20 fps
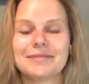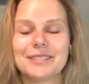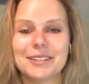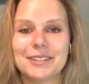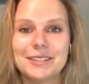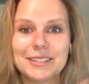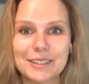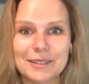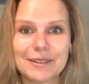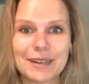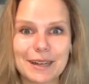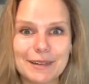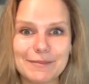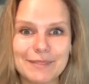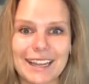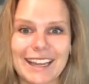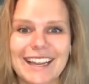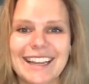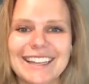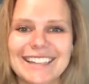You see what I
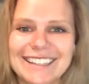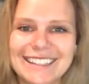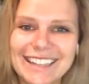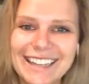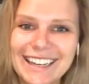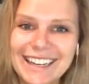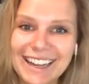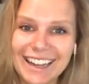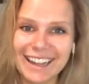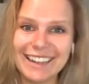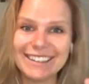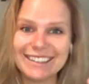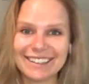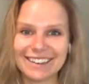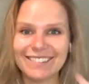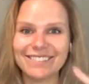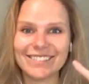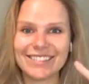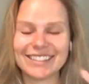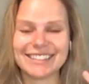mean? The
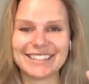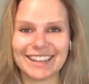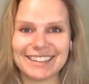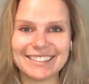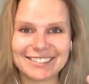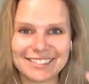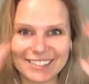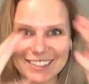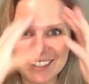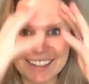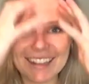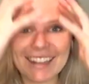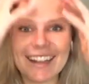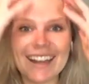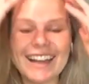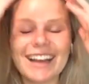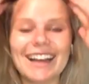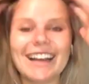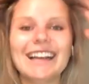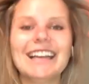income potential
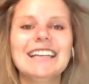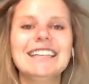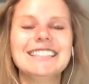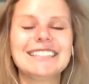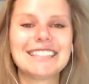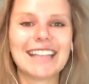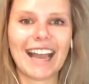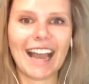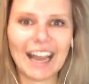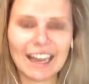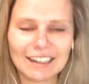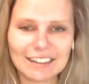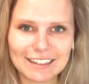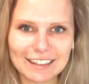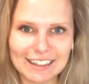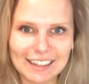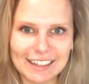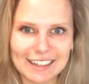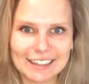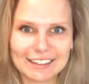is
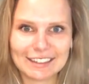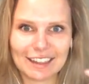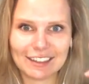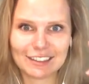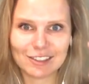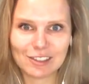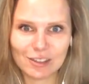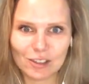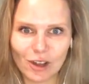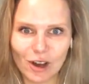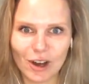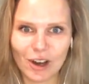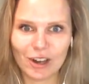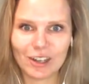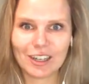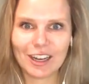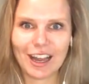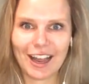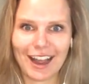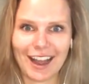endless as
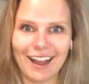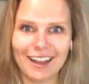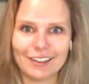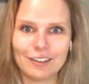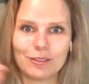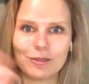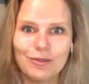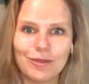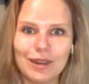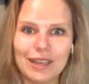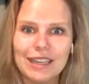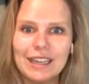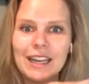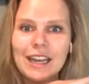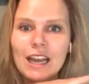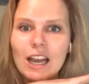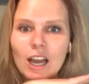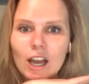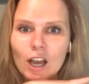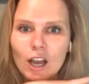long as we
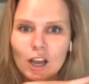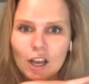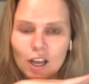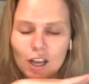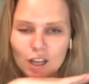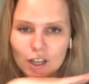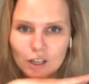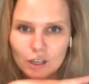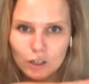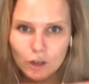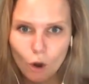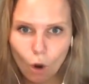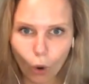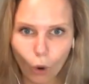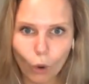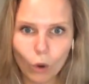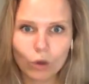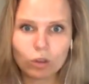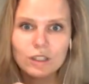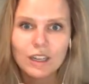
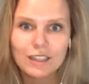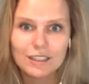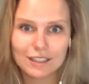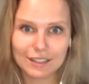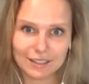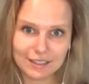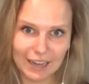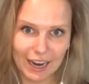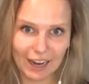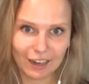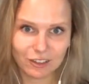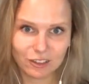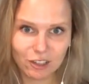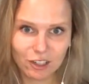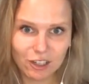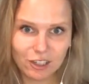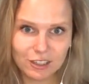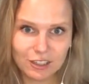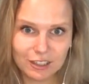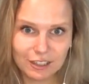hold a
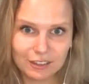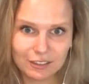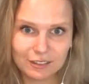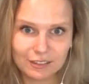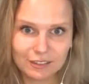standard